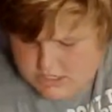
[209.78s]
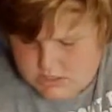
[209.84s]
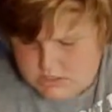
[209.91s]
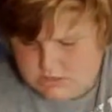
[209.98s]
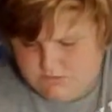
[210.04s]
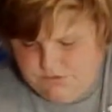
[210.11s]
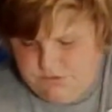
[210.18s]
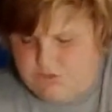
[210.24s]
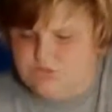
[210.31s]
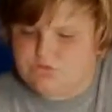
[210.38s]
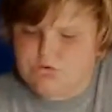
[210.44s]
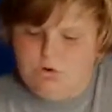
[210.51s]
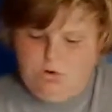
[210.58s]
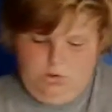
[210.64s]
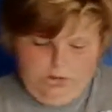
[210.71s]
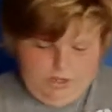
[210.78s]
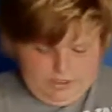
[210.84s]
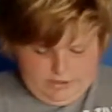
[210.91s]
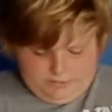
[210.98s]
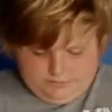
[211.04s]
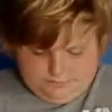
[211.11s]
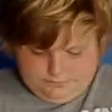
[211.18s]
use for
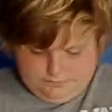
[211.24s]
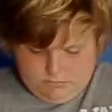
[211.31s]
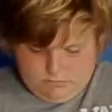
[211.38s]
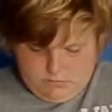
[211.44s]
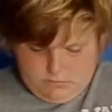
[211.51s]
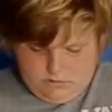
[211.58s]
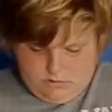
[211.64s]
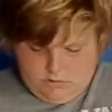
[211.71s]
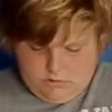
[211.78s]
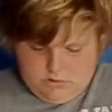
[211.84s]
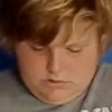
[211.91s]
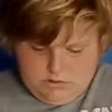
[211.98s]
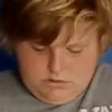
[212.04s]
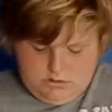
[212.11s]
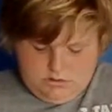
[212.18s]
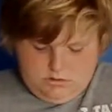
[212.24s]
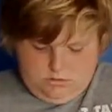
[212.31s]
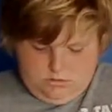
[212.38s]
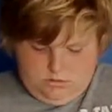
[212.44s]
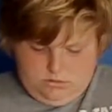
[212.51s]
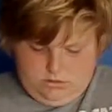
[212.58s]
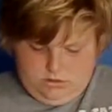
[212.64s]
trolling,
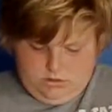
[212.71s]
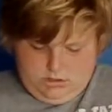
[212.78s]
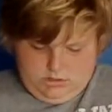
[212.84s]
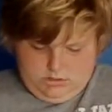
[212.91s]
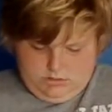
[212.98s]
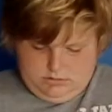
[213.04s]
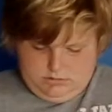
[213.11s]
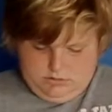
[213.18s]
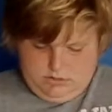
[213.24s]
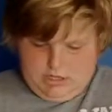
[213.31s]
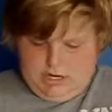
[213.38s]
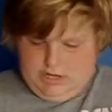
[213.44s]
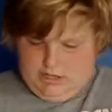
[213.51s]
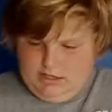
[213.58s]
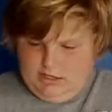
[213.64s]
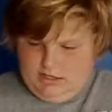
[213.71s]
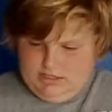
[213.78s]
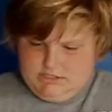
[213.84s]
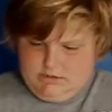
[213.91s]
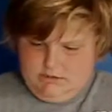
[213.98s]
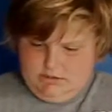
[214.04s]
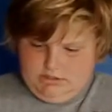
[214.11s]
or I
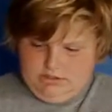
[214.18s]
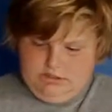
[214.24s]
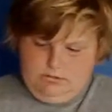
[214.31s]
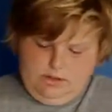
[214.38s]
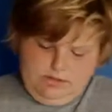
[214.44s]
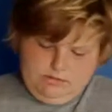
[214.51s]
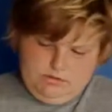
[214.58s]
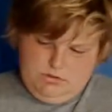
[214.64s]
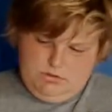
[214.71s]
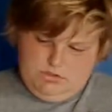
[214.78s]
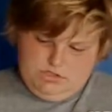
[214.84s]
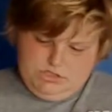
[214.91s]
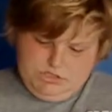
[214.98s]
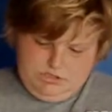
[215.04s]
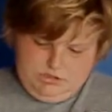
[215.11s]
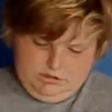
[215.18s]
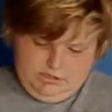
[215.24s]
sometimes throw this in the